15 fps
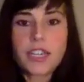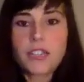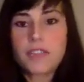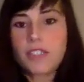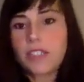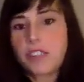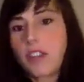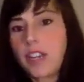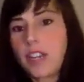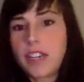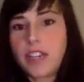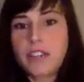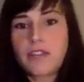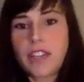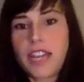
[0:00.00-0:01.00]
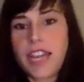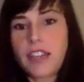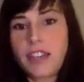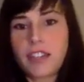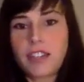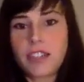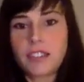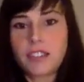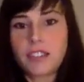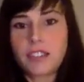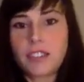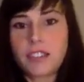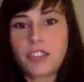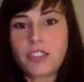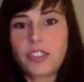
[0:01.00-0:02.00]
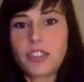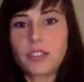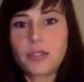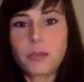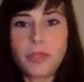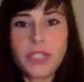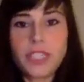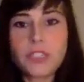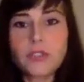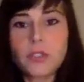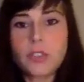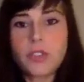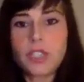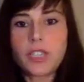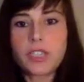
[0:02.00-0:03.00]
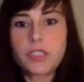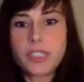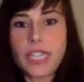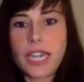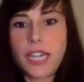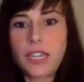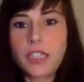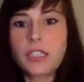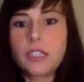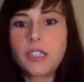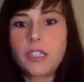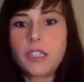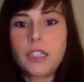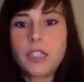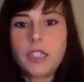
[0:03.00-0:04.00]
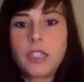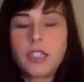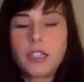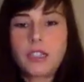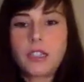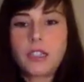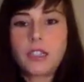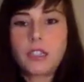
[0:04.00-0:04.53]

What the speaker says: If it's not any of that and it's just peaceful and Zen and